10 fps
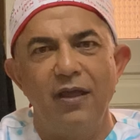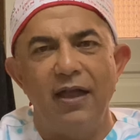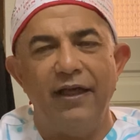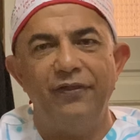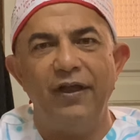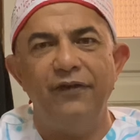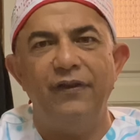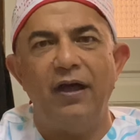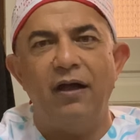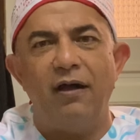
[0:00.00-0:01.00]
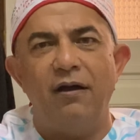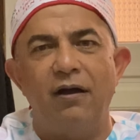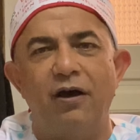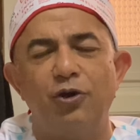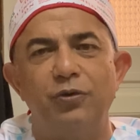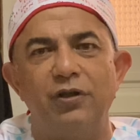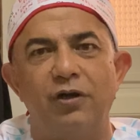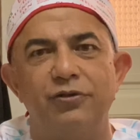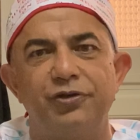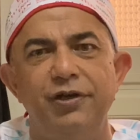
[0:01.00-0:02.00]
and then the arcuate
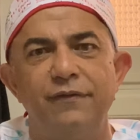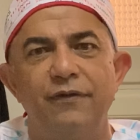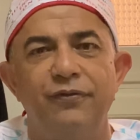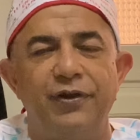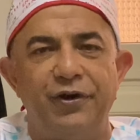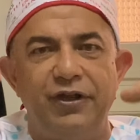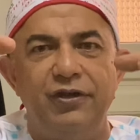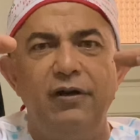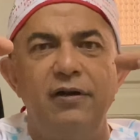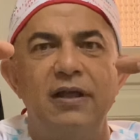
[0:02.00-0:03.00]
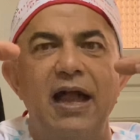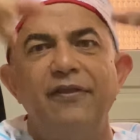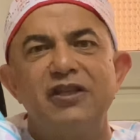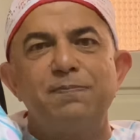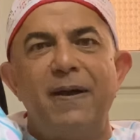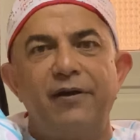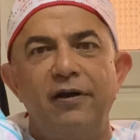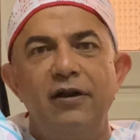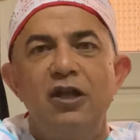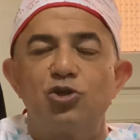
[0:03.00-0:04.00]
artery, the radial, and the spiral.
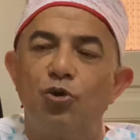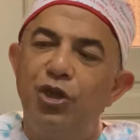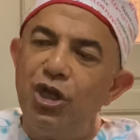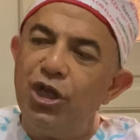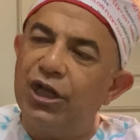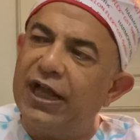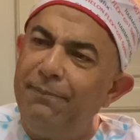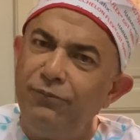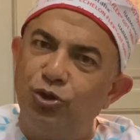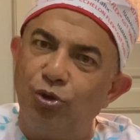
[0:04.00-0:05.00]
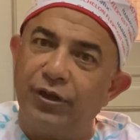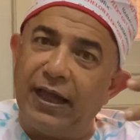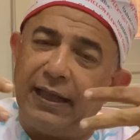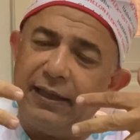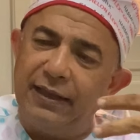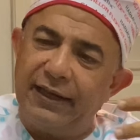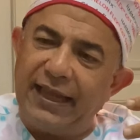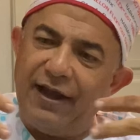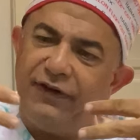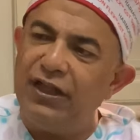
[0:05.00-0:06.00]
So they come to the
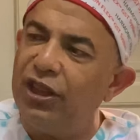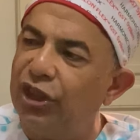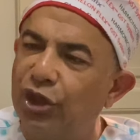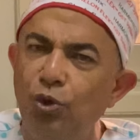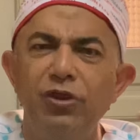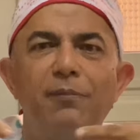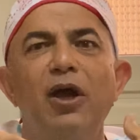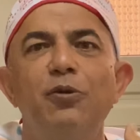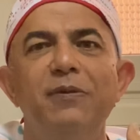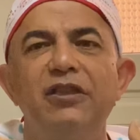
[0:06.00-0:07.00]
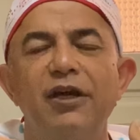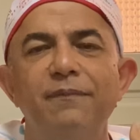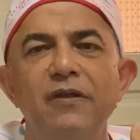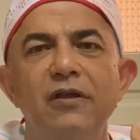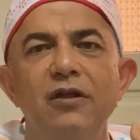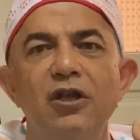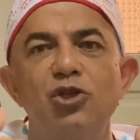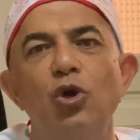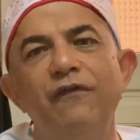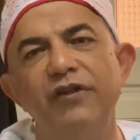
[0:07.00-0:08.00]
cavity through the myometrium.
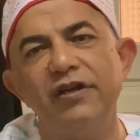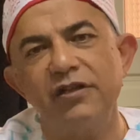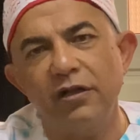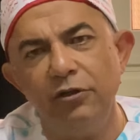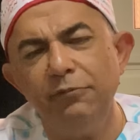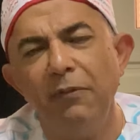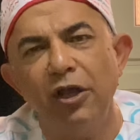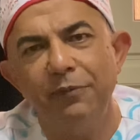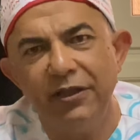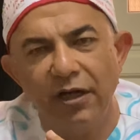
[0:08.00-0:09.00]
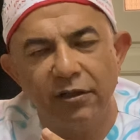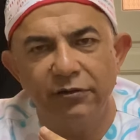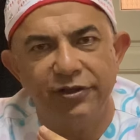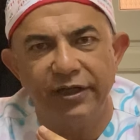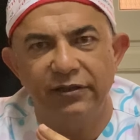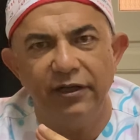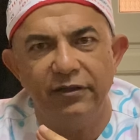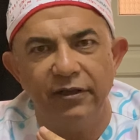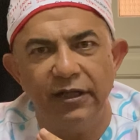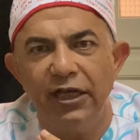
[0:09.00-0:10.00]
So if there is a good myometrial
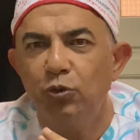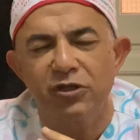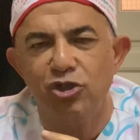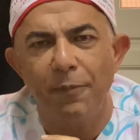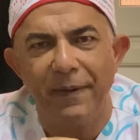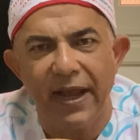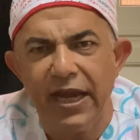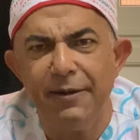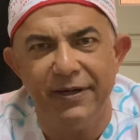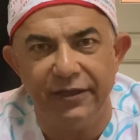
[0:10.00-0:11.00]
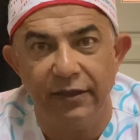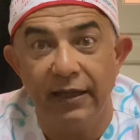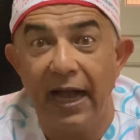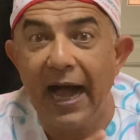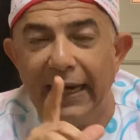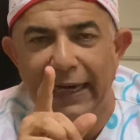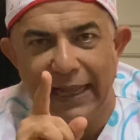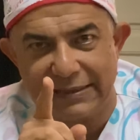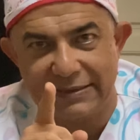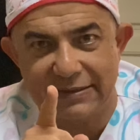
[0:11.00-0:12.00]
contractility, it will stop any bleeding,
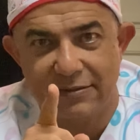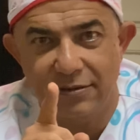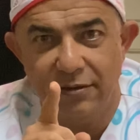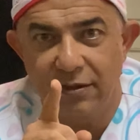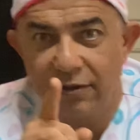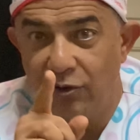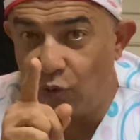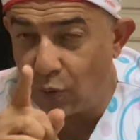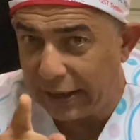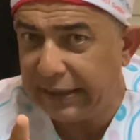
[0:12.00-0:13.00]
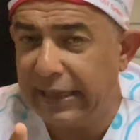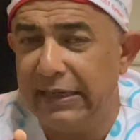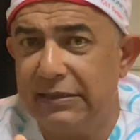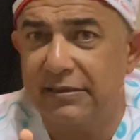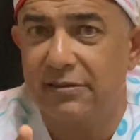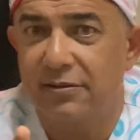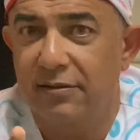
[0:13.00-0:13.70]
unless one case,